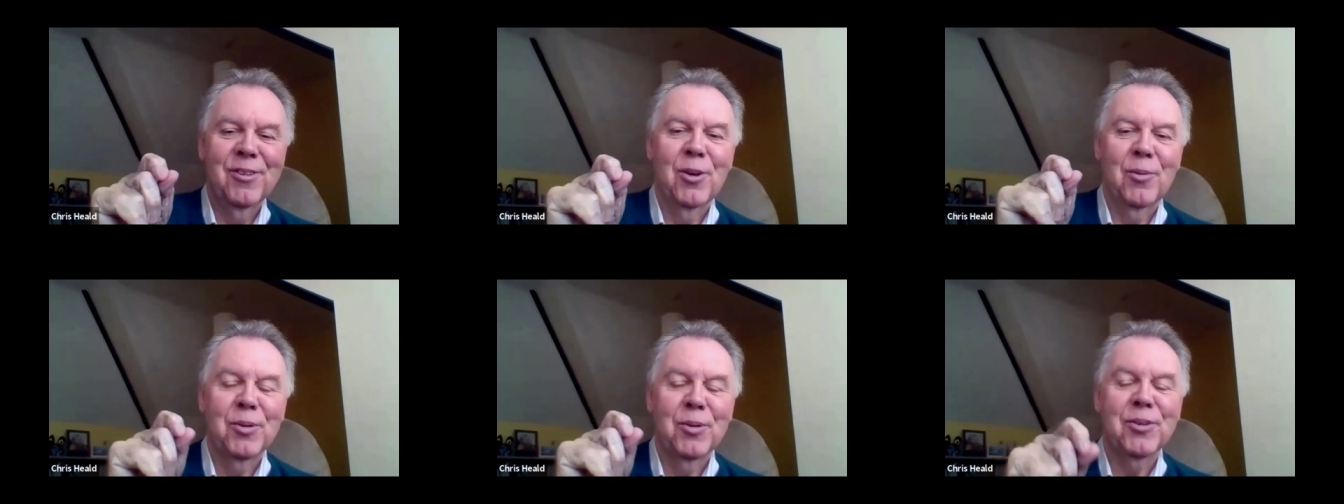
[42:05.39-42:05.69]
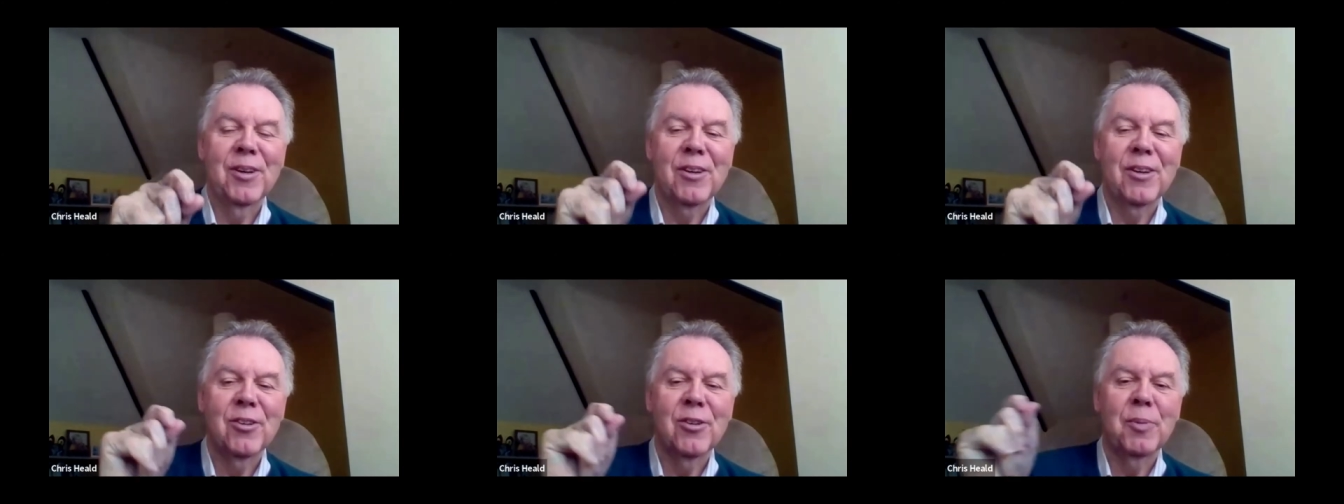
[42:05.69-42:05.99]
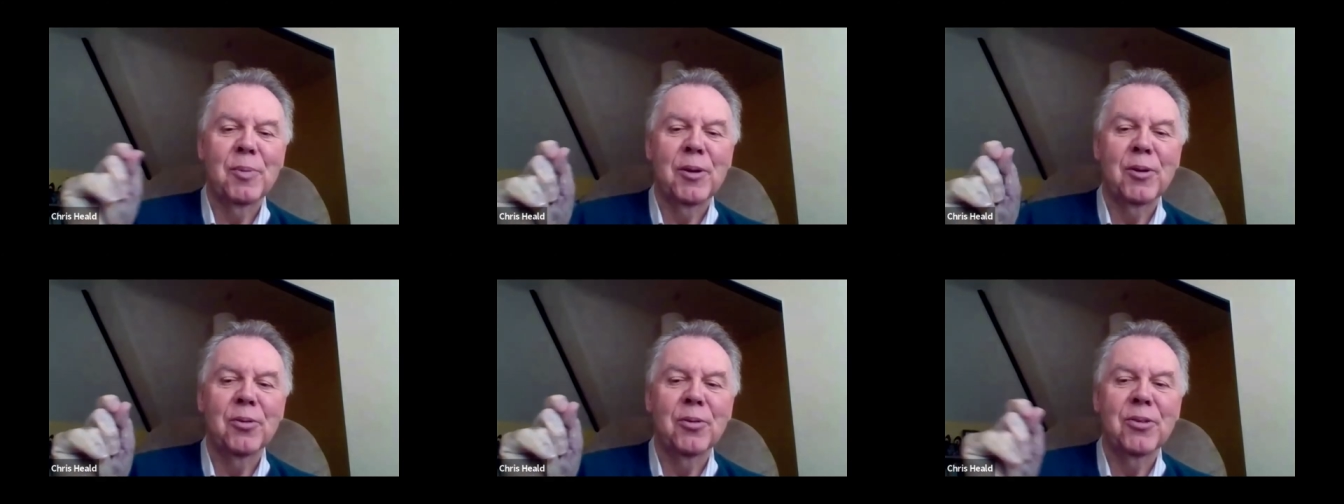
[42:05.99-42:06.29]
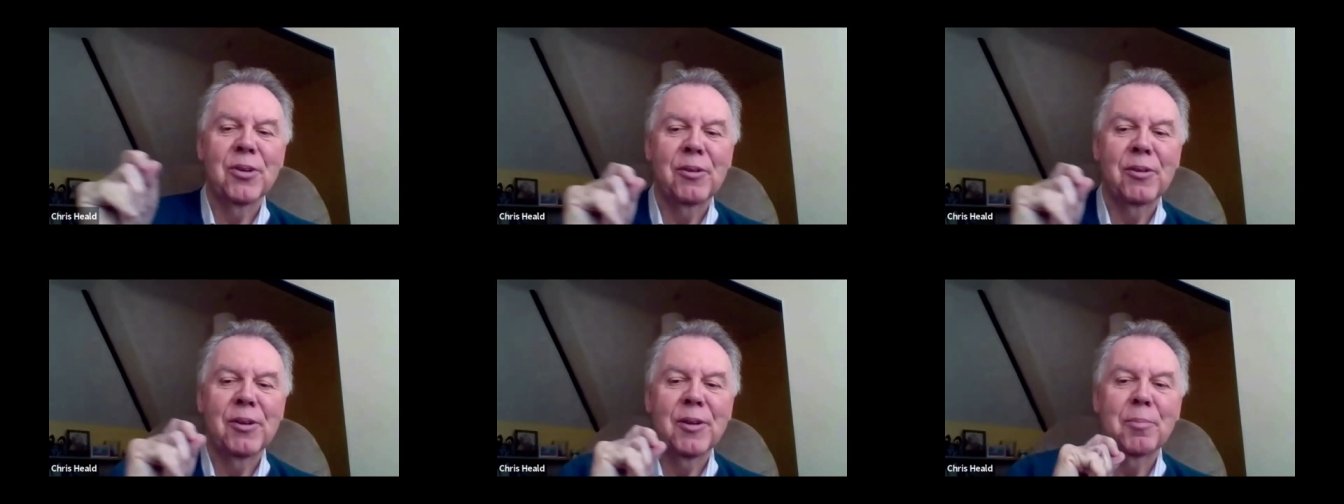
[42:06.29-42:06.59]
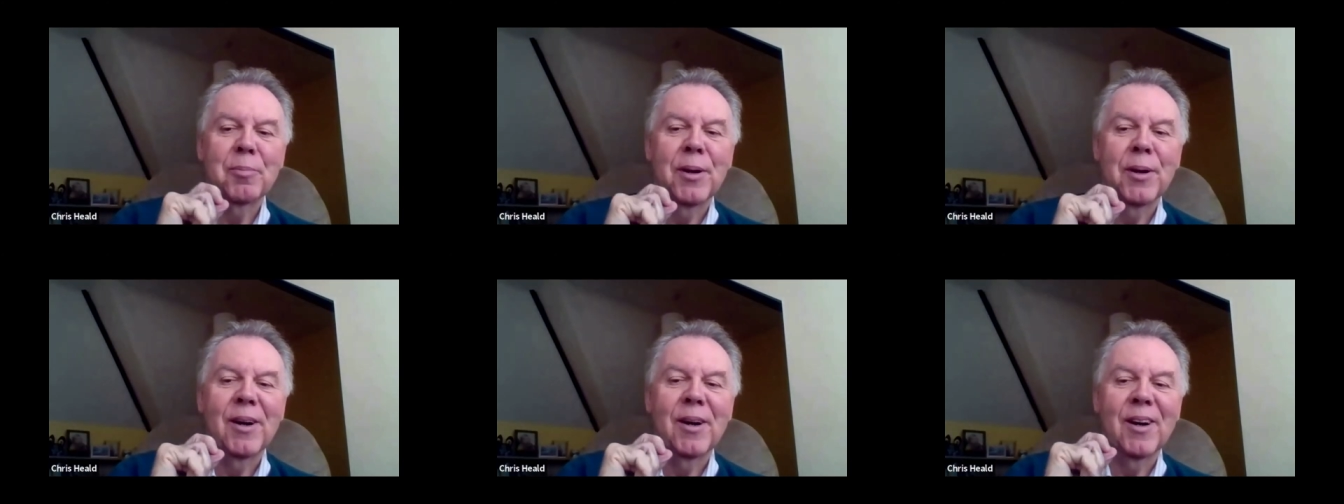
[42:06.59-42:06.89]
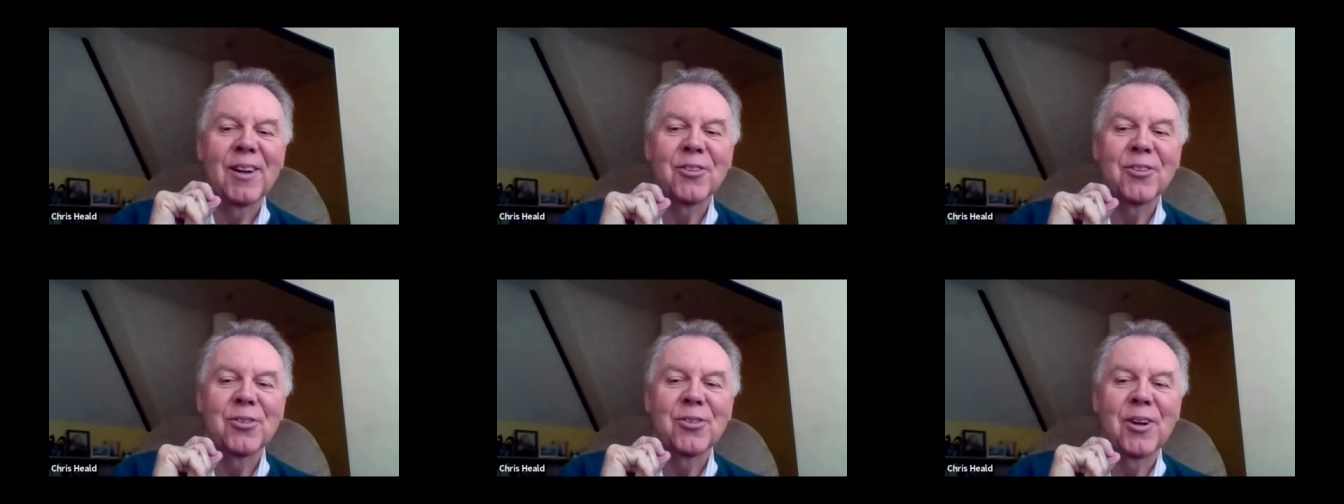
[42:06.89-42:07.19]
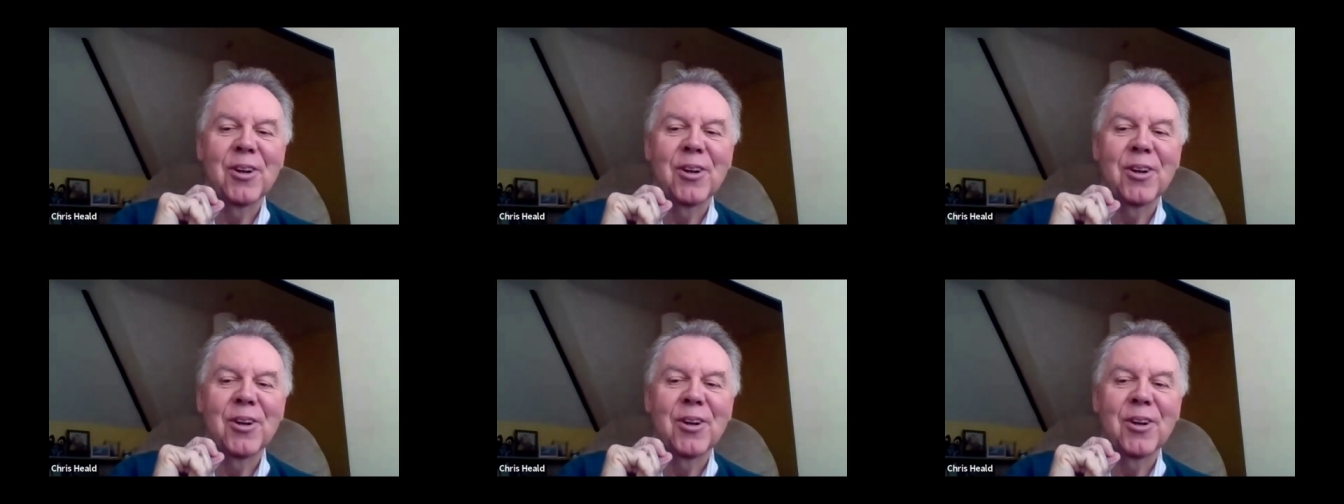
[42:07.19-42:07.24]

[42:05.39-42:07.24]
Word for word: conversations, but also in the past,